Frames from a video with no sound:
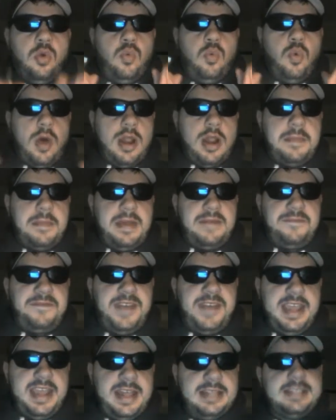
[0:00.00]
What up, Net
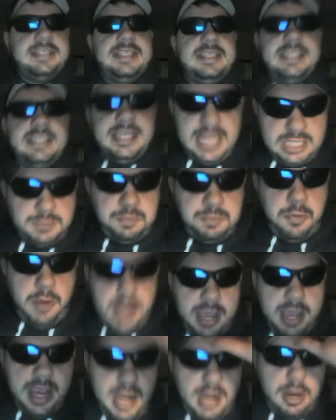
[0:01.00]
fans? Nets boy
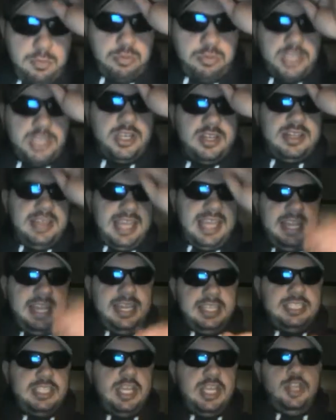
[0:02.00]
here. Bring your
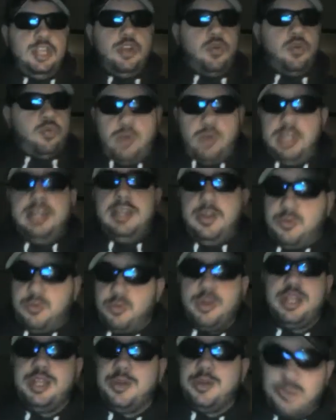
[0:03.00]
latest and your really,
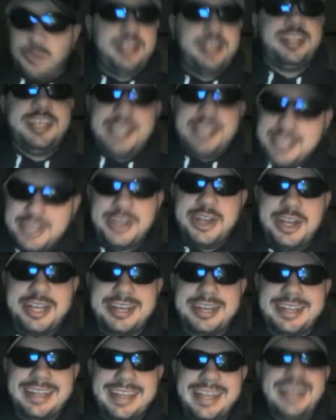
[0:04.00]
really, really good
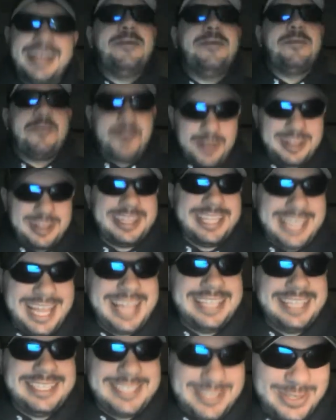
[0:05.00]
Brooklyn
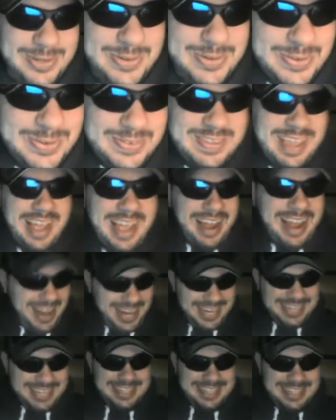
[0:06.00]
Nets news. All right,
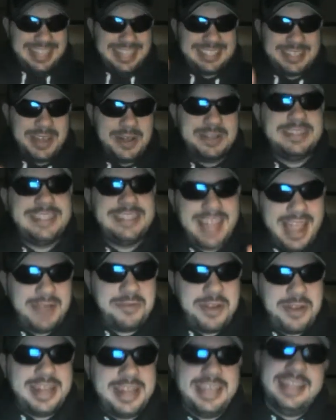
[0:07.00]
let's go dive
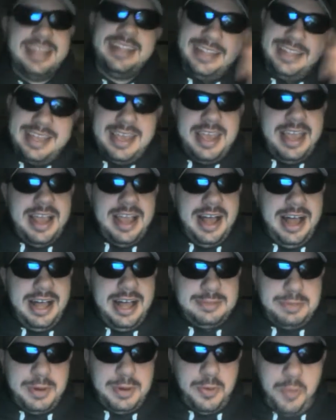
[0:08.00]
right in. Uh, it's
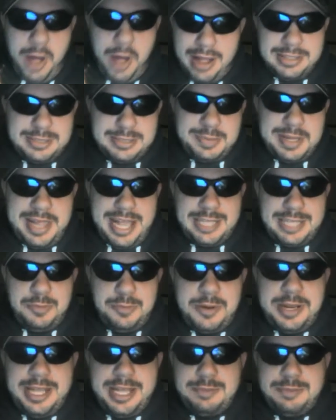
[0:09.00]
been a while since my last boy
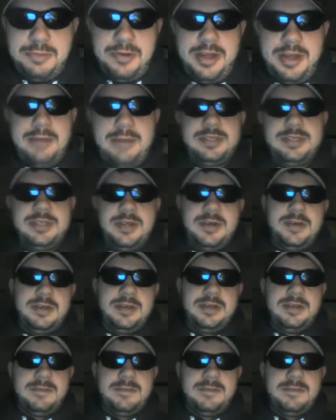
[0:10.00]
Nets boy episode,